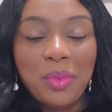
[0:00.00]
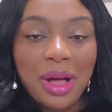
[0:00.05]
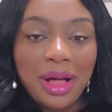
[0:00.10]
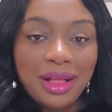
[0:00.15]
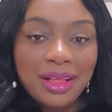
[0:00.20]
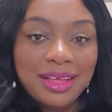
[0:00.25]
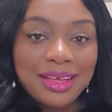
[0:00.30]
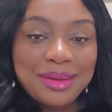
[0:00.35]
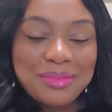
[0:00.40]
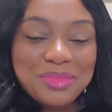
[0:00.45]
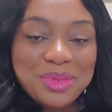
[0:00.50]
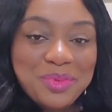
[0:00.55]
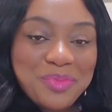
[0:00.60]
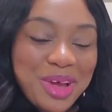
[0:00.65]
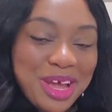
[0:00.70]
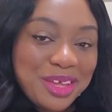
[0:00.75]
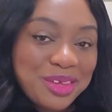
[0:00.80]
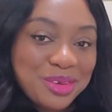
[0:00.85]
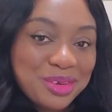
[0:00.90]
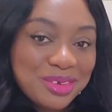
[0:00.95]
Welcome to
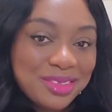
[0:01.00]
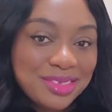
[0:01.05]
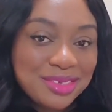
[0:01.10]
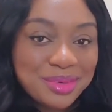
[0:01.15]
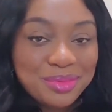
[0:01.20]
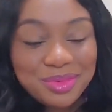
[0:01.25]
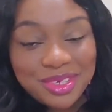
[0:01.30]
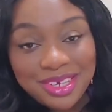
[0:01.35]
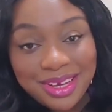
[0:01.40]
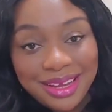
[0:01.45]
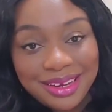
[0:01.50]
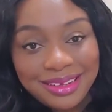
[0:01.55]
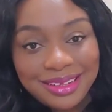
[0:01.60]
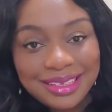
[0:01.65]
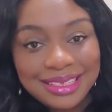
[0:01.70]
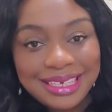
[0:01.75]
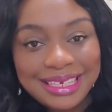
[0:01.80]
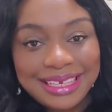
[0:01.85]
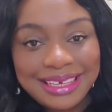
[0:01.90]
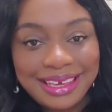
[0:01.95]
my YouTube
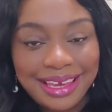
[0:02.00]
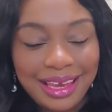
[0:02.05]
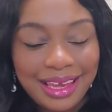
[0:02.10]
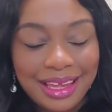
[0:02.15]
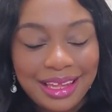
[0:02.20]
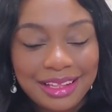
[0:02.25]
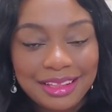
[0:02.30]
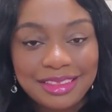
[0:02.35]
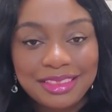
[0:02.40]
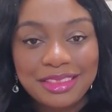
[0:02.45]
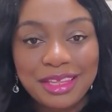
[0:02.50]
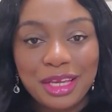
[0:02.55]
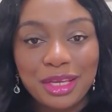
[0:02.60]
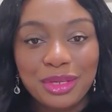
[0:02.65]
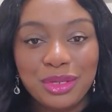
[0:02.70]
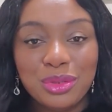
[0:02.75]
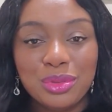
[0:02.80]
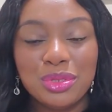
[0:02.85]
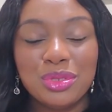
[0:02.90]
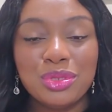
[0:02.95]
channel again.
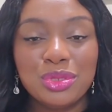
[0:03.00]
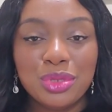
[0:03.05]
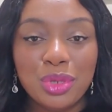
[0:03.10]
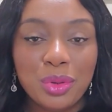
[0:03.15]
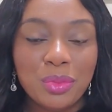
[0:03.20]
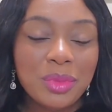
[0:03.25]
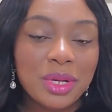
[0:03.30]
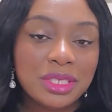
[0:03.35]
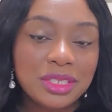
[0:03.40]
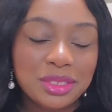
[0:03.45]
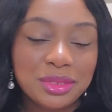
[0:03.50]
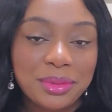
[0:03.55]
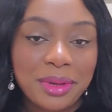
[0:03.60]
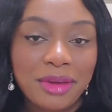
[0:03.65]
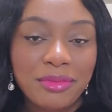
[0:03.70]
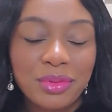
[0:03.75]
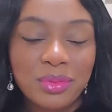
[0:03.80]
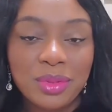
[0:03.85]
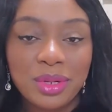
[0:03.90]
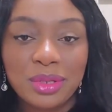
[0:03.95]
Thank you so much to
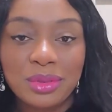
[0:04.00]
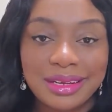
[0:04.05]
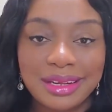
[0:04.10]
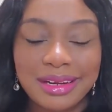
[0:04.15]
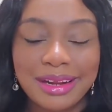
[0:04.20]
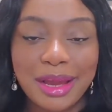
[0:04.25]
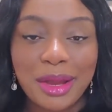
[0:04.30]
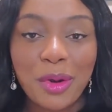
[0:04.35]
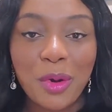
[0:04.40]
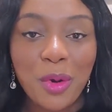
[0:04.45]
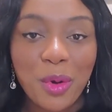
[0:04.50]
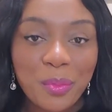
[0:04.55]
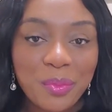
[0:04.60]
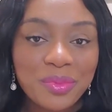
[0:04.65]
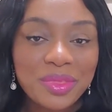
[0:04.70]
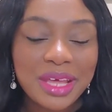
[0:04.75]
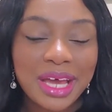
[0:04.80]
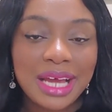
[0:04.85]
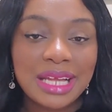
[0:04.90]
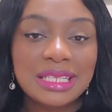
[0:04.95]
everyone, and I
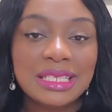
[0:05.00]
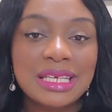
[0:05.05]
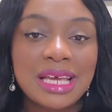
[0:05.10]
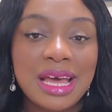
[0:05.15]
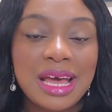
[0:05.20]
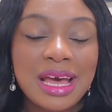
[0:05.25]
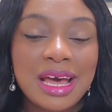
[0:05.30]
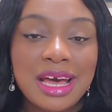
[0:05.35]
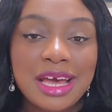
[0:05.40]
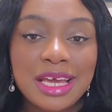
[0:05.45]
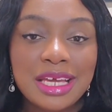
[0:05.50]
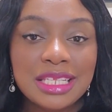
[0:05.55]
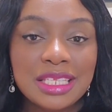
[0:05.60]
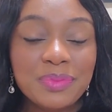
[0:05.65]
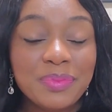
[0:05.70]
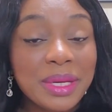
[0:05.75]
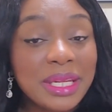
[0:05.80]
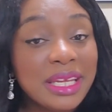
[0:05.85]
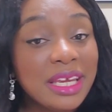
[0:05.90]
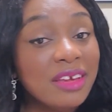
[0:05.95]
hope that it's
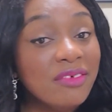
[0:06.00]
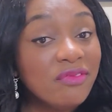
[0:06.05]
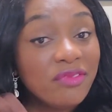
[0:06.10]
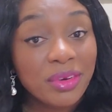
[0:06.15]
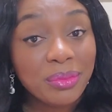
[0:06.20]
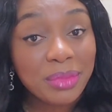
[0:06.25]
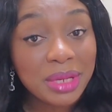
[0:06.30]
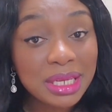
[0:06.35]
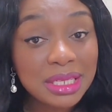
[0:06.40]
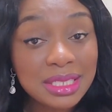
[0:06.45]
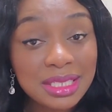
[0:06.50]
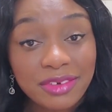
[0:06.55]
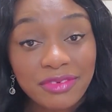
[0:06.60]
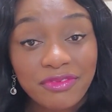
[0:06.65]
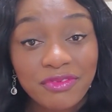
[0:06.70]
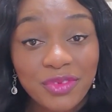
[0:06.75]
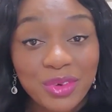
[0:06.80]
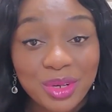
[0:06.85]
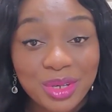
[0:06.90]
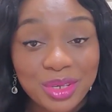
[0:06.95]
been informative
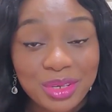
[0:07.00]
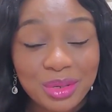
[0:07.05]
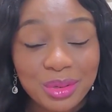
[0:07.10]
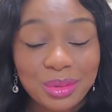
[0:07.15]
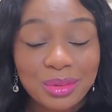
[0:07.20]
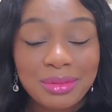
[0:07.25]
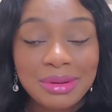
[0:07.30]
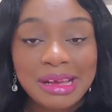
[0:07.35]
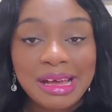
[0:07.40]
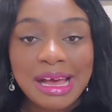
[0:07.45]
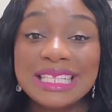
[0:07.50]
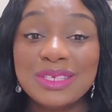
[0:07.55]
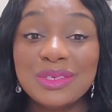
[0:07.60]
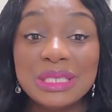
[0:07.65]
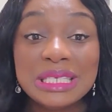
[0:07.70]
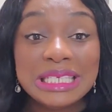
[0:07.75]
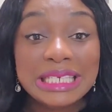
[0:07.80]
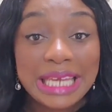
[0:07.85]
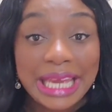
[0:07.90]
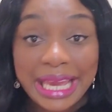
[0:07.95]
for you.
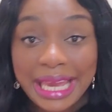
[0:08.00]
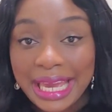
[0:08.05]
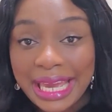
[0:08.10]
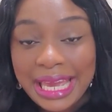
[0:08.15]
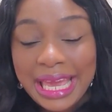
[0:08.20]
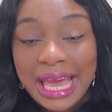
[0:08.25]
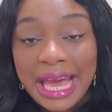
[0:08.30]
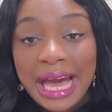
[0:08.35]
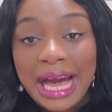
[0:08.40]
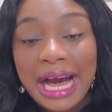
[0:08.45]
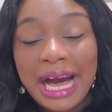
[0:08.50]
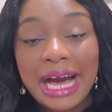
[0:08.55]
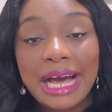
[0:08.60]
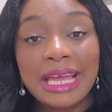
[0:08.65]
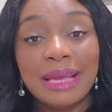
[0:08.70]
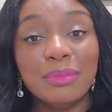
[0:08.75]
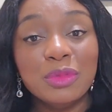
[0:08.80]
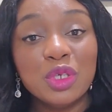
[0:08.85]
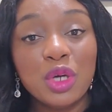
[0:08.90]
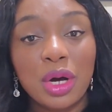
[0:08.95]
Today, I
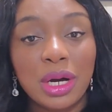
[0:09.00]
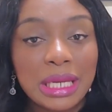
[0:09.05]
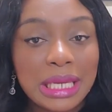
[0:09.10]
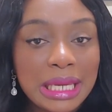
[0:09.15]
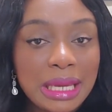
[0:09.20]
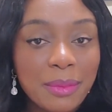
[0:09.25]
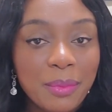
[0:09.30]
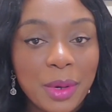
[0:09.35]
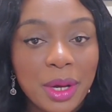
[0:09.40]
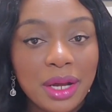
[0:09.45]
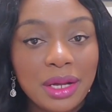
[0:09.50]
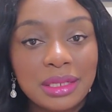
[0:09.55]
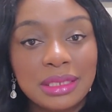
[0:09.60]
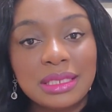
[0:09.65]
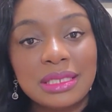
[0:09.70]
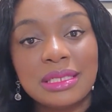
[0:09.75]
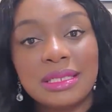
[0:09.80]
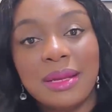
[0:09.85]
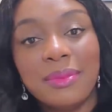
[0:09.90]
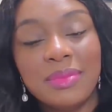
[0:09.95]
am talking about
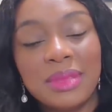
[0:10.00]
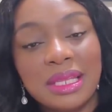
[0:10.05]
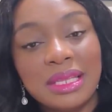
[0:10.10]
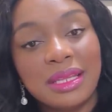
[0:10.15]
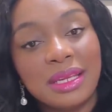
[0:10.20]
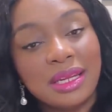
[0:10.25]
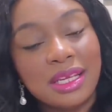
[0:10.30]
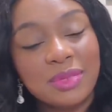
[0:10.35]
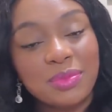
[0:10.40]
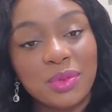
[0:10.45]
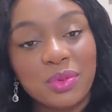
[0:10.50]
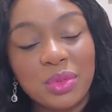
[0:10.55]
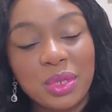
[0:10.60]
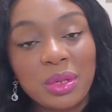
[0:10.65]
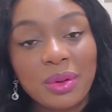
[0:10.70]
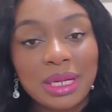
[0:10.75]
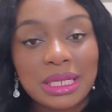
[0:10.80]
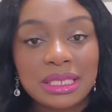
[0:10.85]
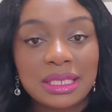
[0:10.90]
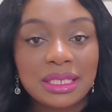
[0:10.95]
something that has been
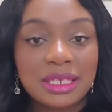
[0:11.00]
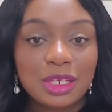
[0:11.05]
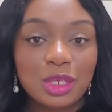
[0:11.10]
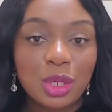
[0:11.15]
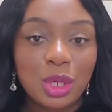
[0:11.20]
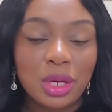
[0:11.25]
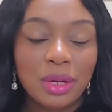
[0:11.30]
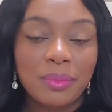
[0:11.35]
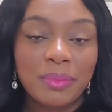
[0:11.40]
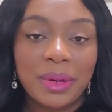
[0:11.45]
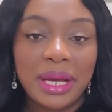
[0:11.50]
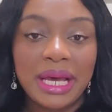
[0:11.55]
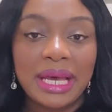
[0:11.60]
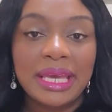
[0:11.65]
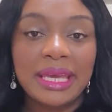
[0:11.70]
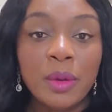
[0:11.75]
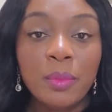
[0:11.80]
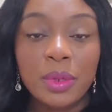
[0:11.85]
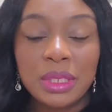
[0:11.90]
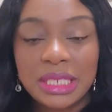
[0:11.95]
requested a lot
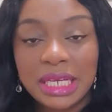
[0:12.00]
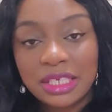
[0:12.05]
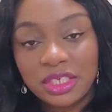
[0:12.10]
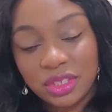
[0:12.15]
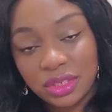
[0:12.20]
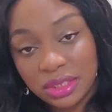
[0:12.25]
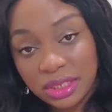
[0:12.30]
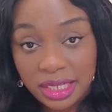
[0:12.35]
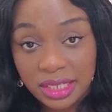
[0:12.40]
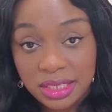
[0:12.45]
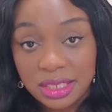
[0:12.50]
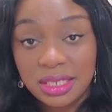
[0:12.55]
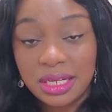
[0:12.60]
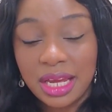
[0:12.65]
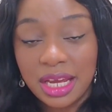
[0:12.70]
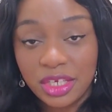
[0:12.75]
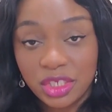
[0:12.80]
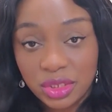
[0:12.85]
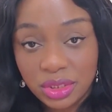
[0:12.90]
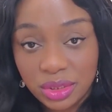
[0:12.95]
by potential
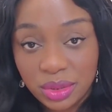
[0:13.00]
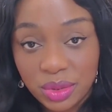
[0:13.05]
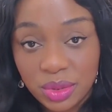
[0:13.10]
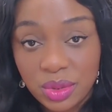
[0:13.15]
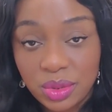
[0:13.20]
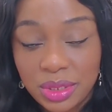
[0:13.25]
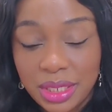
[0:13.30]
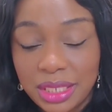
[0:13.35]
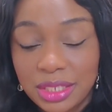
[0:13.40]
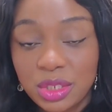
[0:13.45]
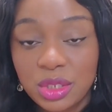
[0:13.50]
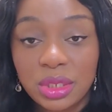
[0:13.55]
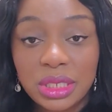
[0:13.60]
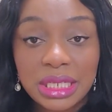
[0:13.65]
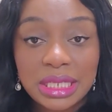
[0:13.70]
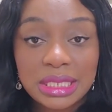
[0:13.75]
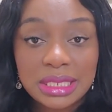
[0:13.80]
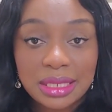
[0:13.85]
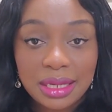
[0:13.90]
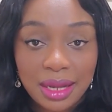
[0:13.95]
international students
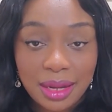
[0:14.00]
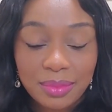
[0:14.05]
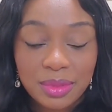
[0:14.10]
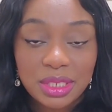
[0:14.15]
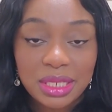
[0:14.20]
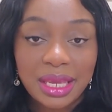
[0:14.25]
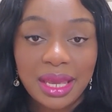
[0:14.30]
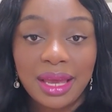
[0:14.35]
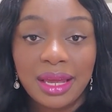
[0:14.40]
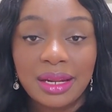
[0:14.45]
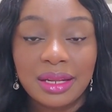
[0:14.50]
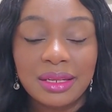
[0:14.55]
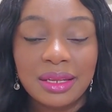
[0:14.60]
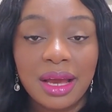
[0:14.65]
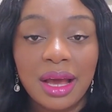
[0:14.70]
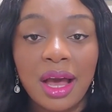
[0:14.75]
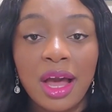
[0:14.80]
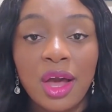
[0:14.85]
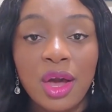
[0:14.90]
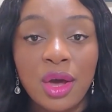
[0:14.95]
looking to come to
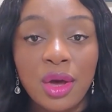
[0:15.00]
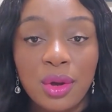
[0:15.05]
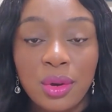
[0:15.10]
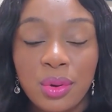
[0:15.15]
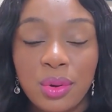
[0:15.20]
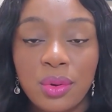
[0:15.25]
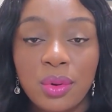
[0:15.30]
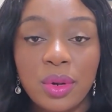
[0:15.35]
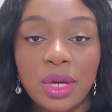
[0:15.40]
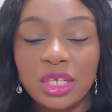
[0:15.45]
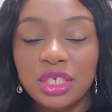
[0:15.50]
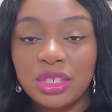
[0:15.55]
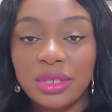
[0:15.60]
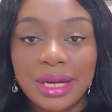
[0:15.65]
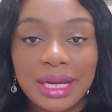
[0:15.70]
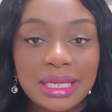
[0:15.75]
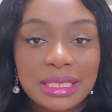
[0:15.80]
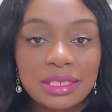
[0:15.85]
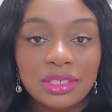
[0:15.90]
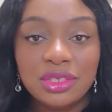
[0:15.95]
Canada who are
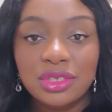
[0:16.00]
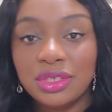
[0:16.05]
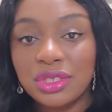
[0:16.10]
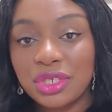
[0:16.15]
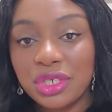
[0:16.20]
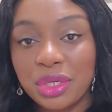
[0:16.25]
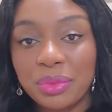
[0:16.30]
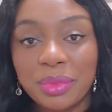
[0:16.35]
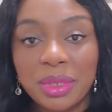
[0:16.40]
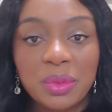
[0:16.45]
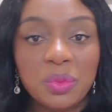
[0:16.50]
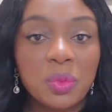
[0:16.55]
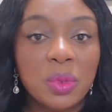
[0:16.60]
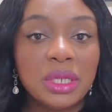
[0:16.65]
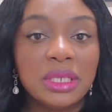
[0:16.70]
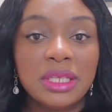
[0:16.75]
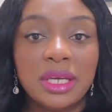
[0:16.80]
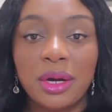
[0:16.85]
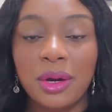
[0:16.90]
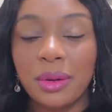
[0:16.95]
trying to determine
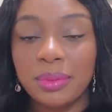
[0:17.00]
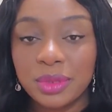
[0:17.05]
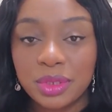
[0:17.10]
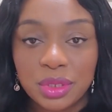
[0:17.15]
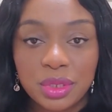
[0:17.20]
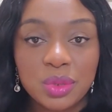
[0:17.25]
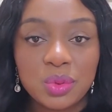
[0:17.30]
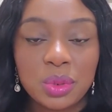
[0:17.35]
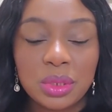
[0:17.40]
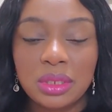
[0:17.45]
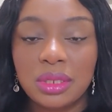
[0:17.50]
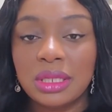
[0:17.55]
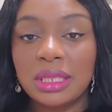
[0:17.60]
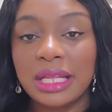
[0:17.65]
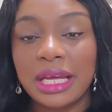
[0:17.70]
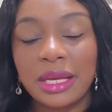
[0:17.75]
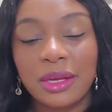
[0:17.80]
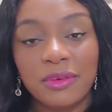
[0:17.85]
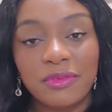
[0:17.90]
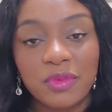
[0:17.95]
what their options will look
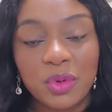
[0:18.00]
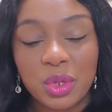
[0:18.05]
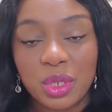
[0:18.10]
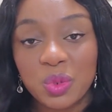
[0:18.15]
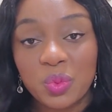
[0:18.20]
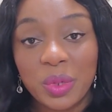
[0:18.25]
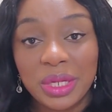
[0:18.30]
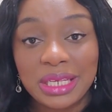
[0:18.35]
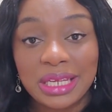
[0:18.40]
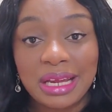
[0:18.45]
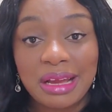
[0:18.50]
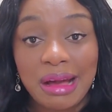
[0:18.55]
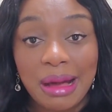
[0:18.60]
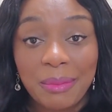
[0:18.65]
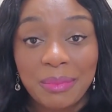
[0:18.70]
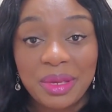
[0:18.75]
like, of course, when they come